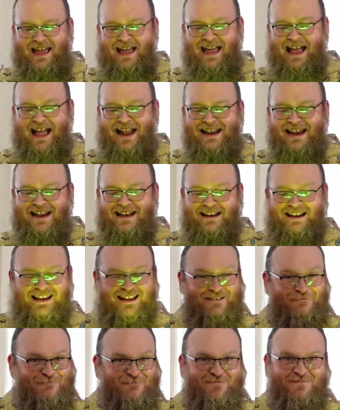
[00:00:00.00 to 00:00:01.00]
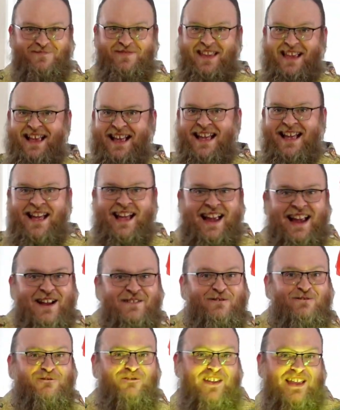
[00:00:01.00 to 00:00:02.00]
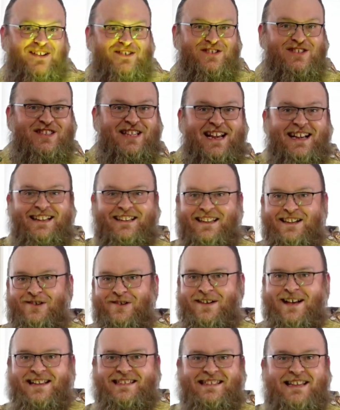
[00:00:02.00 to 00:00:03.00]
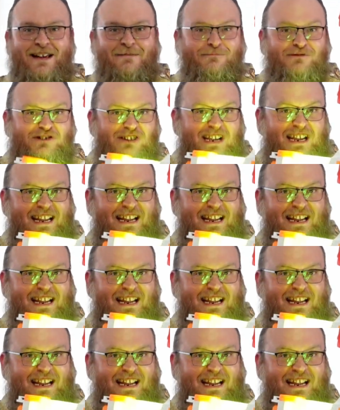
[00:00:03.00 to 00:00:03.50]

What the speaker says: And it feels like a little SMG.